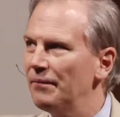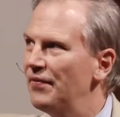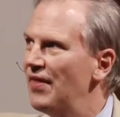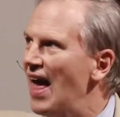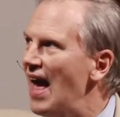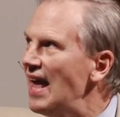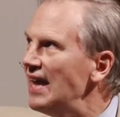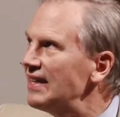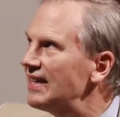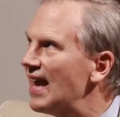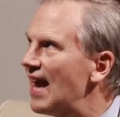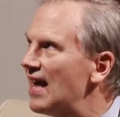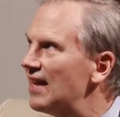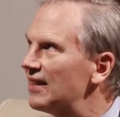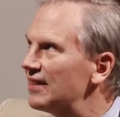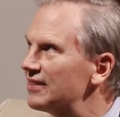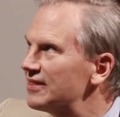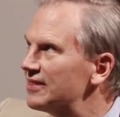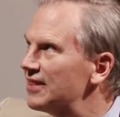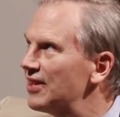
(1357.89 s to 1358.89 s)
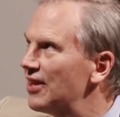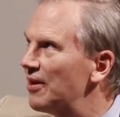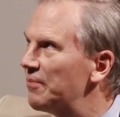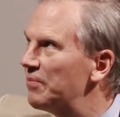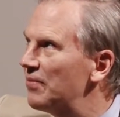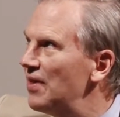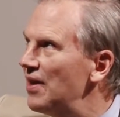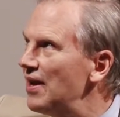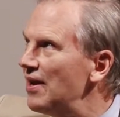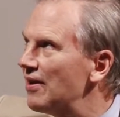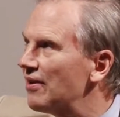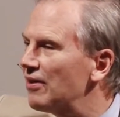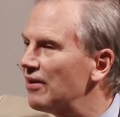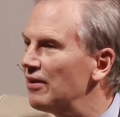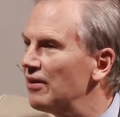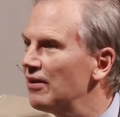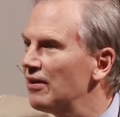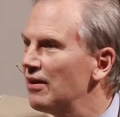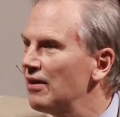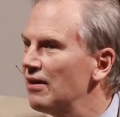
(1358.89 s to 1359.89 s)
That galaxy up
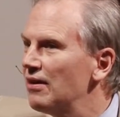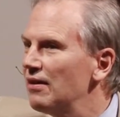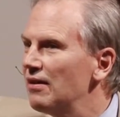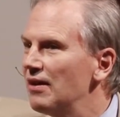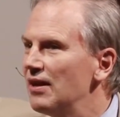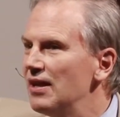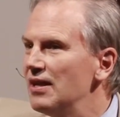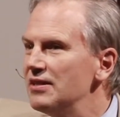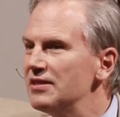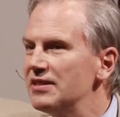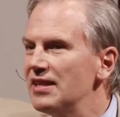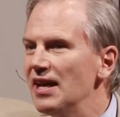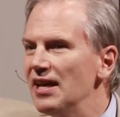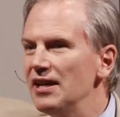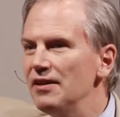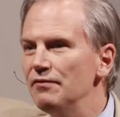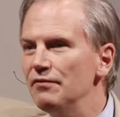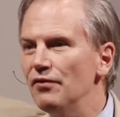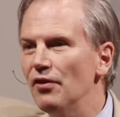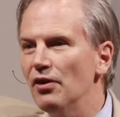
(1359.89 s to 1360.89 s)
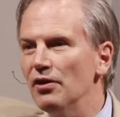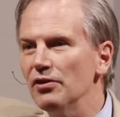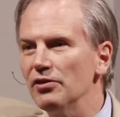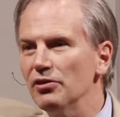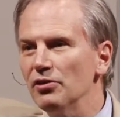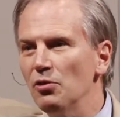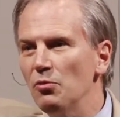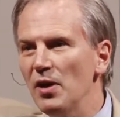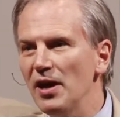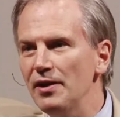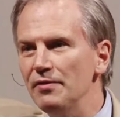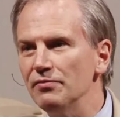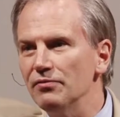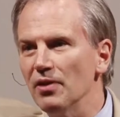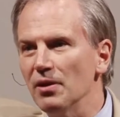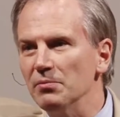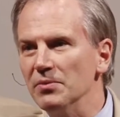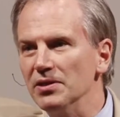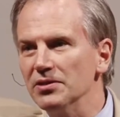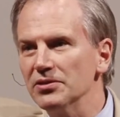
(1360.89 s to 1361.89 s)
there is getting farther away
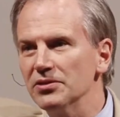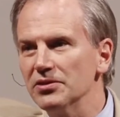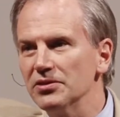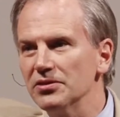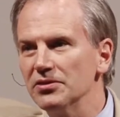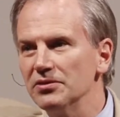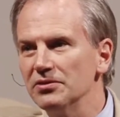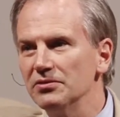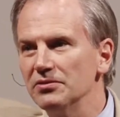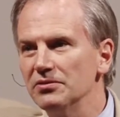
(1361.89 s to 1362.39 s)
from us.